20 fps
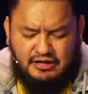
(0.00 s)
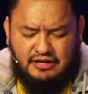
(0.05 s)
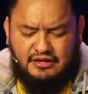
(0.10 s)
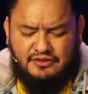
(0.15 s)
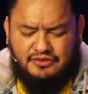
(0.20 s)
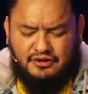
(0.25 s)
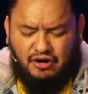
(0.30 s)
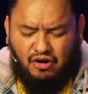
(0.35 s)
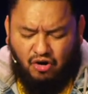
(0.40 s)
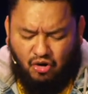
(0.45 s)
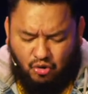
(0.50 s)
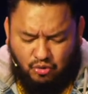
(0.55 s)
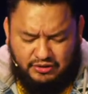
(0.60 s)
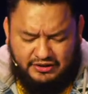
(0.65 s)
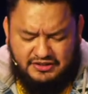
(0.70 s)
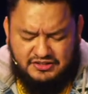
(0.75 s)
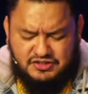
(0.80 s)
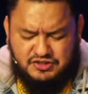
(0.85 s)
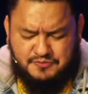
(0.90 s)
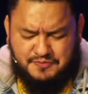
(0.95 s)
The
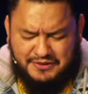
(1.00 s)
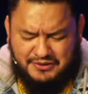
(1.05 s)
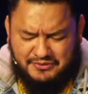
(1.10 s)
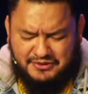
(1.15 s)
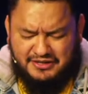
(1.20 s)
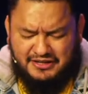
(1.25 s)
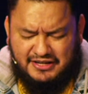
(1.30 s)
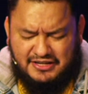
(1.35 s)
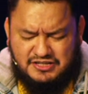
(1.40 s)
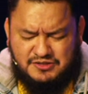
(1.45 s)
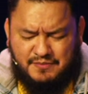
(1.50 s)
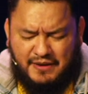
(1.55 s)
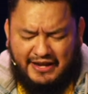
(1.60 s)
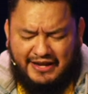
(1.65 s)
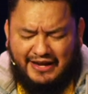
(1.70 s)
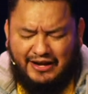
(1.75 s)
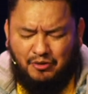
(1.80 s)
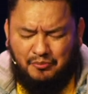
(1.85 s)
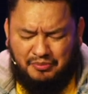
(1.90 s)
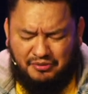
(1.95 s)
Holy Spirit is my
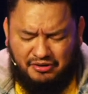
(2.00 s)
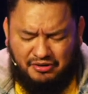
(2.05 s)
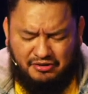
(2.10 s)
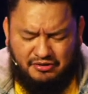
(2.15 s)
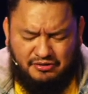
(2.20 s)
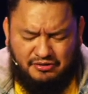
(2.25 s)
helper.